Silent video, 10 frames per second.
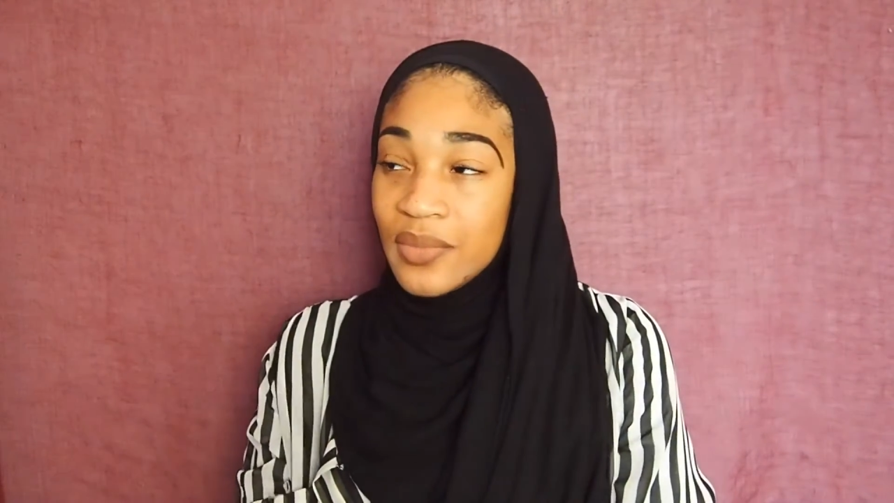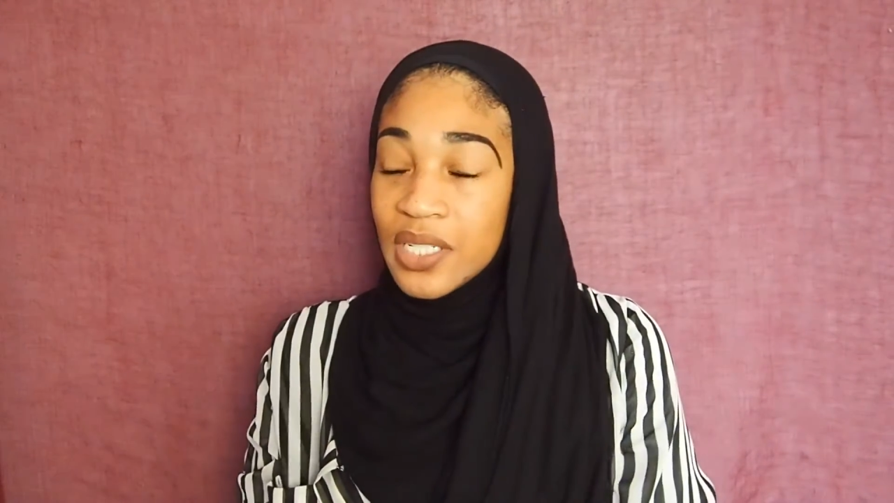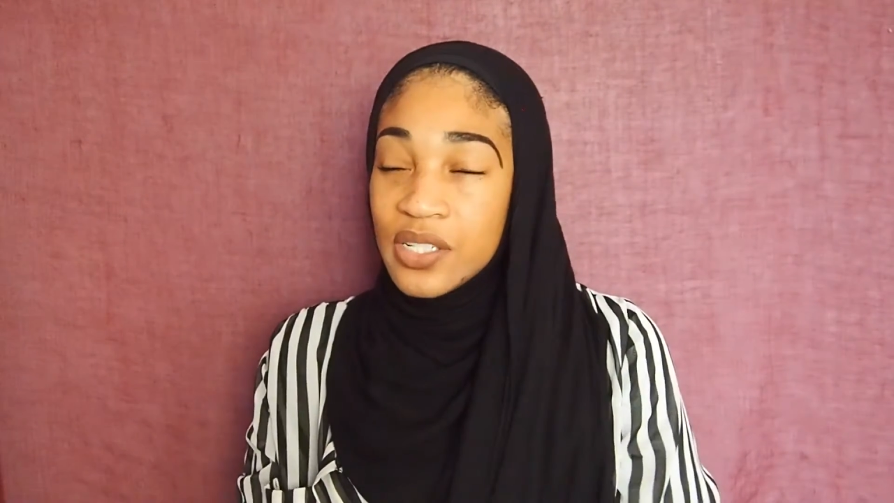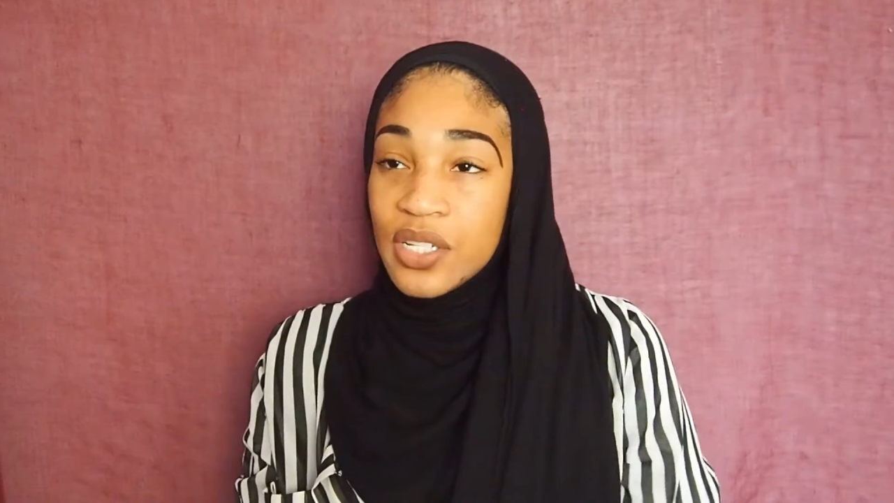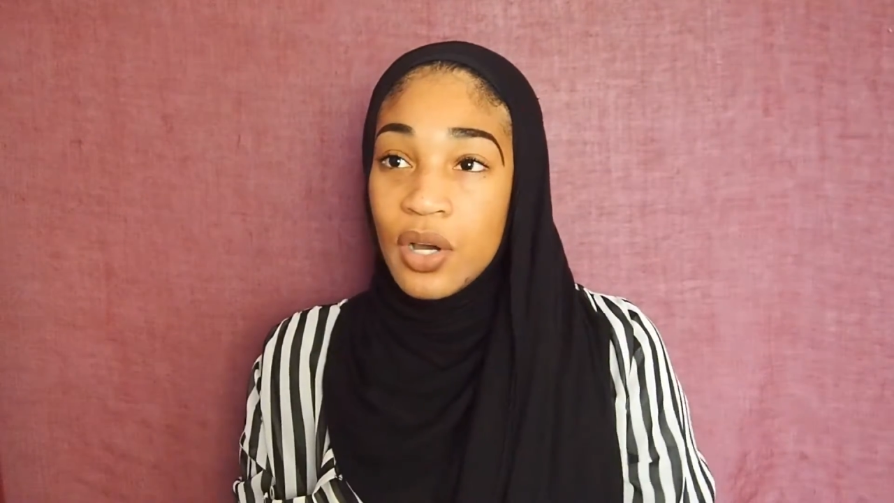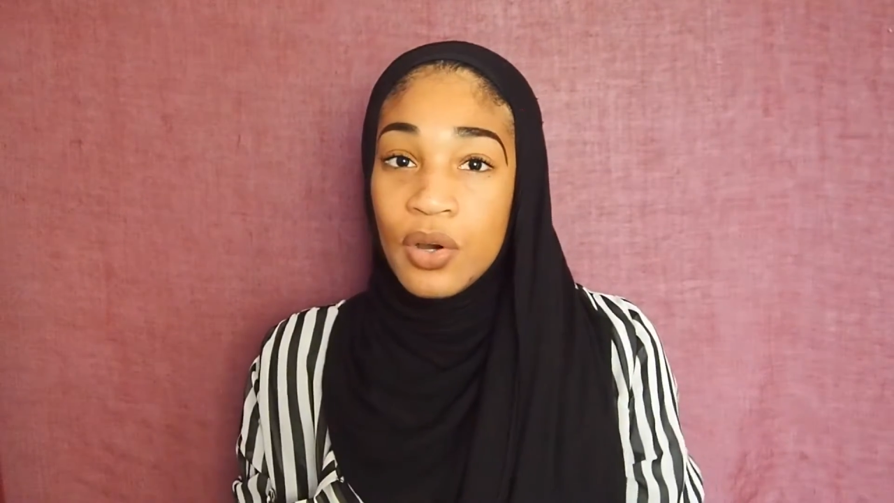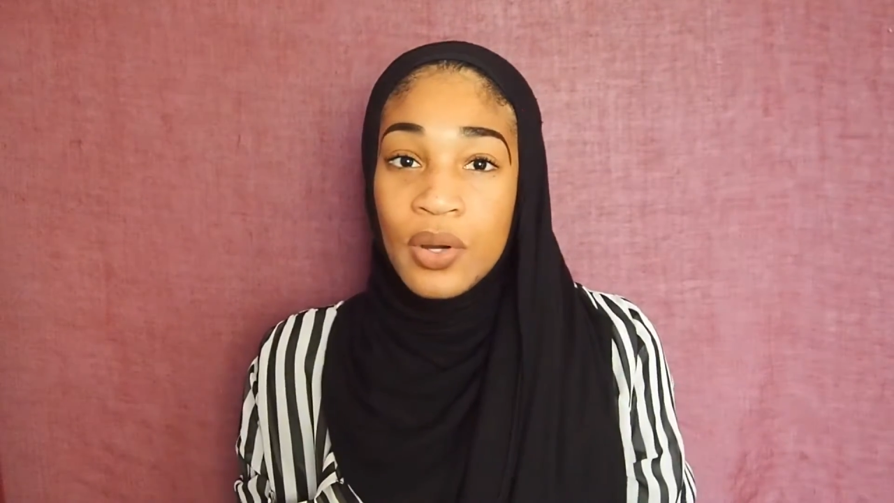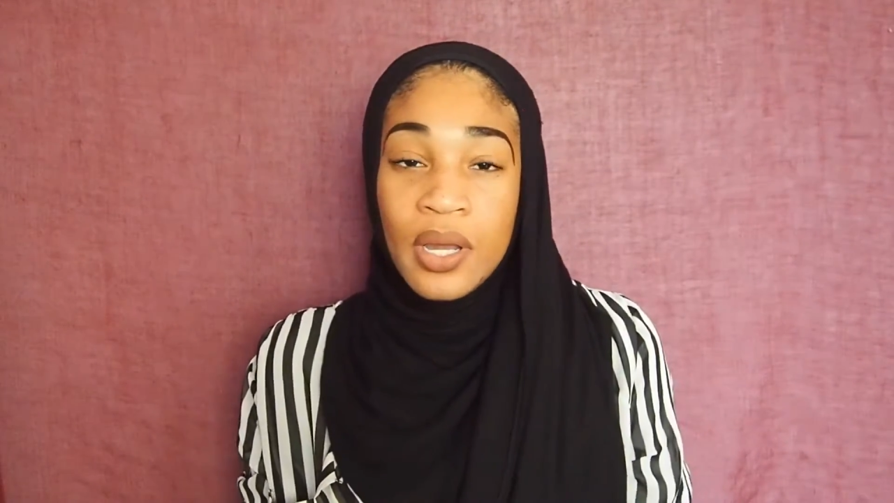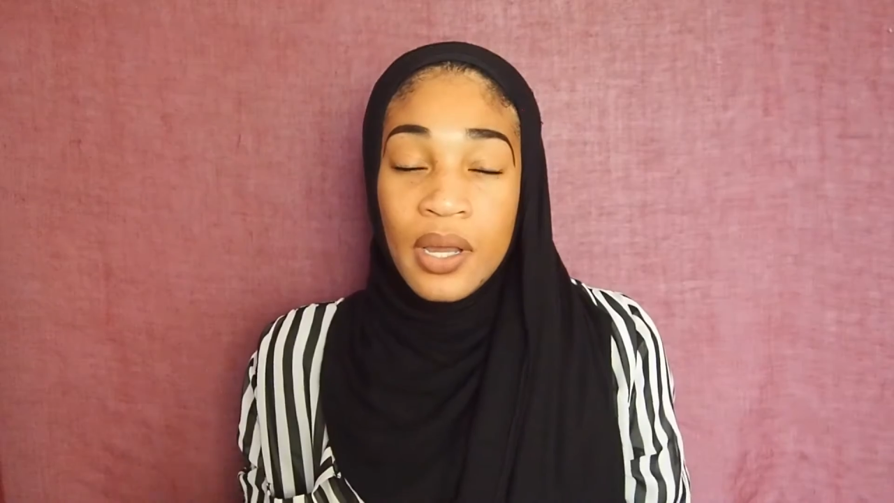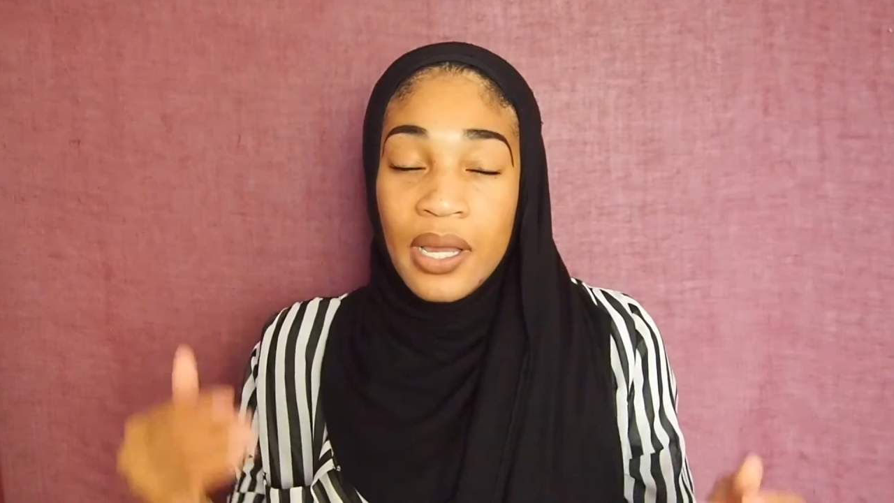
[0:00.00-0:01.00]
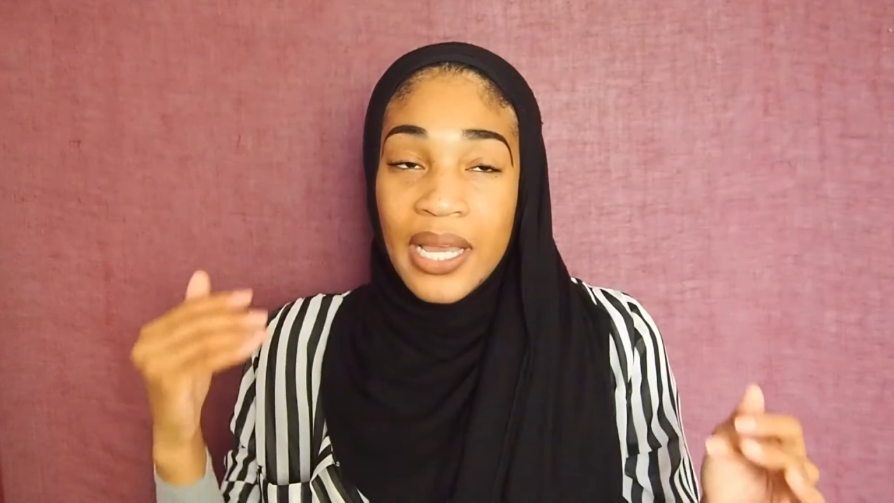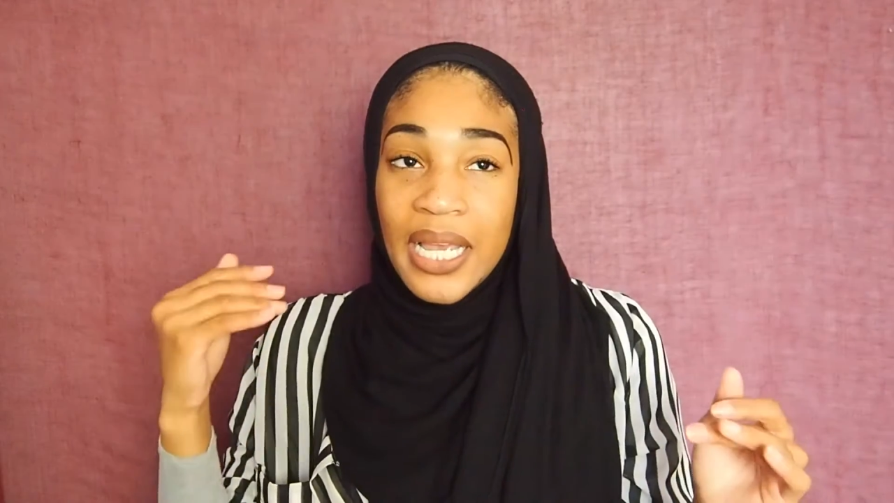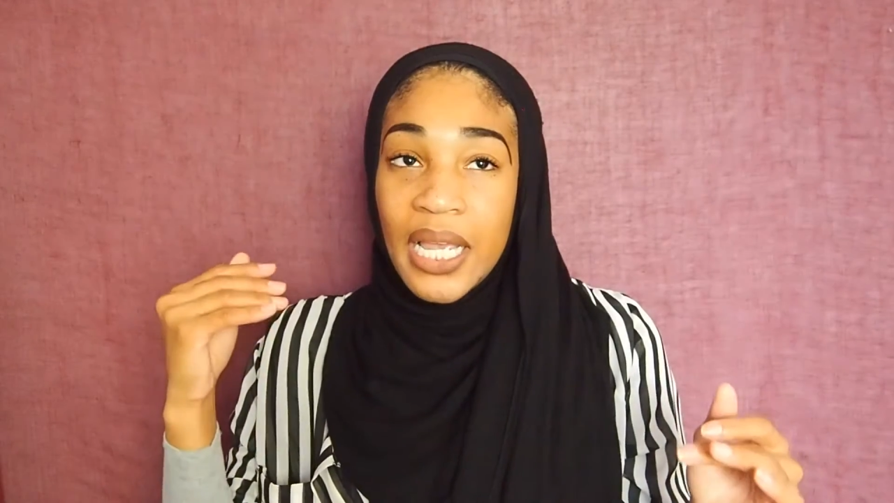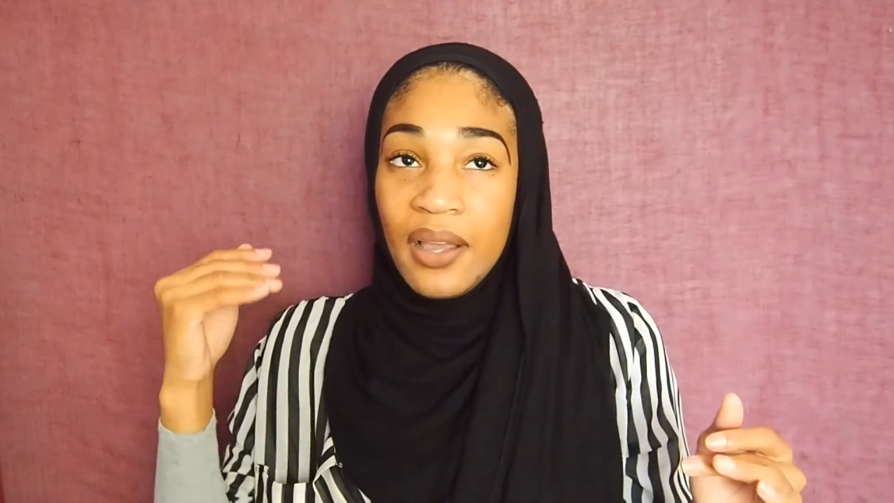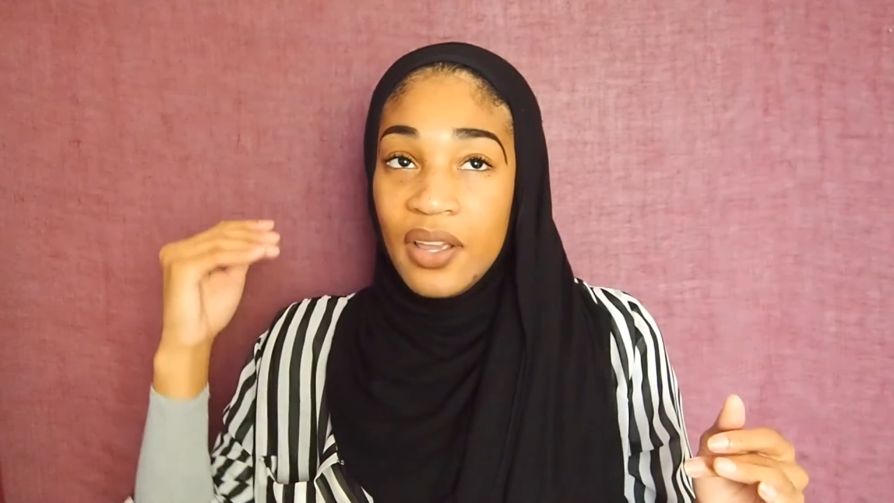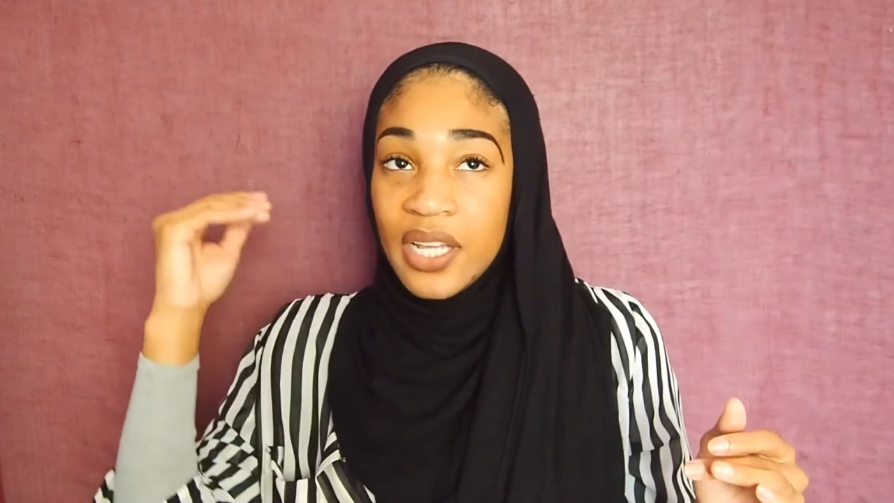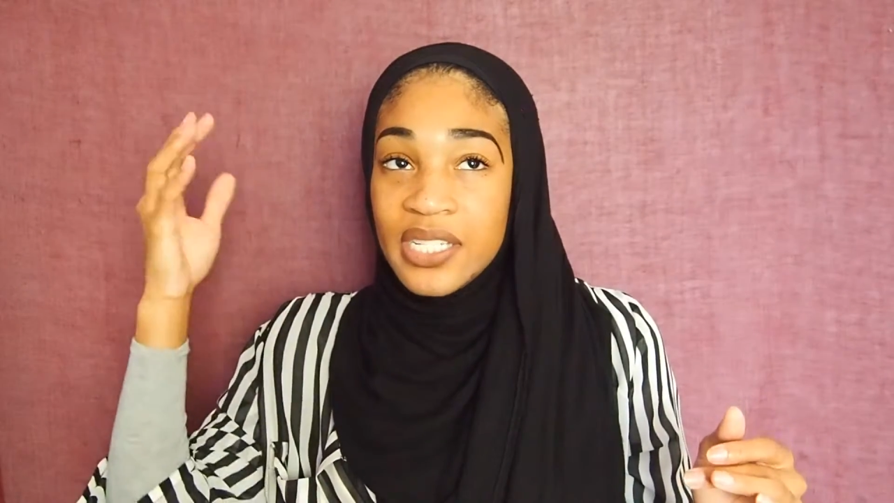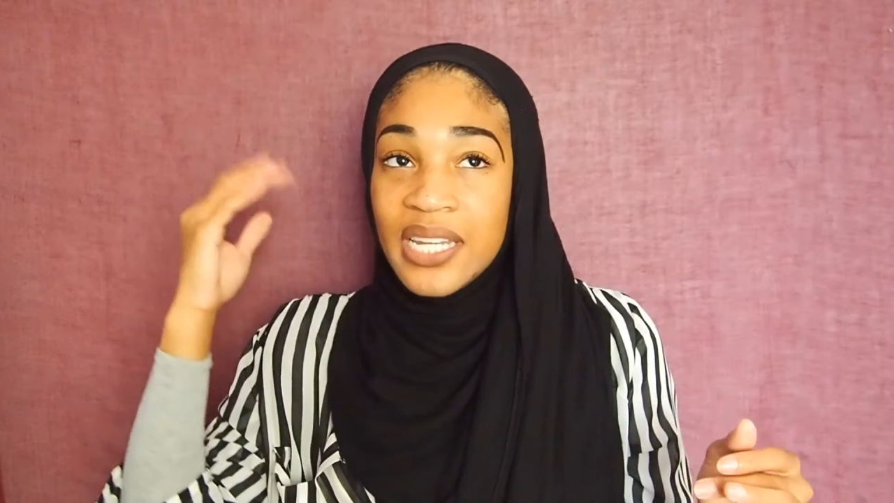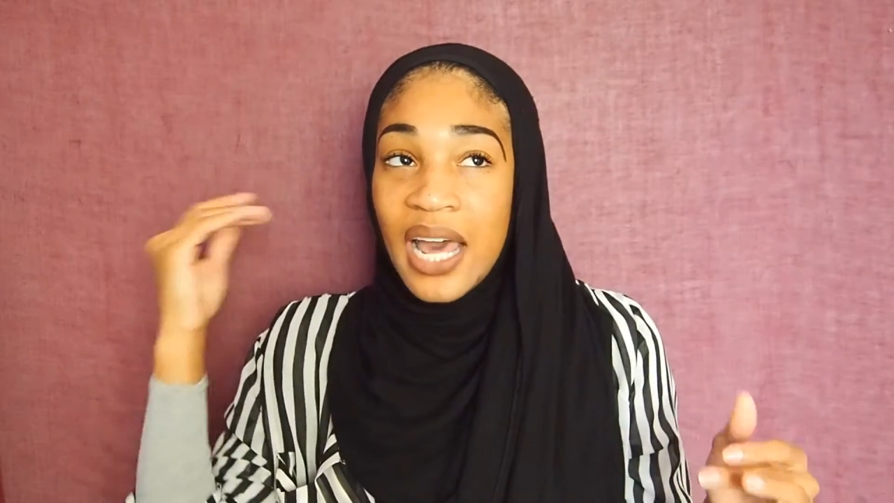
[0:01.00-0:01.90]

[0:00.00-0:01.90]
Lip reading: So it's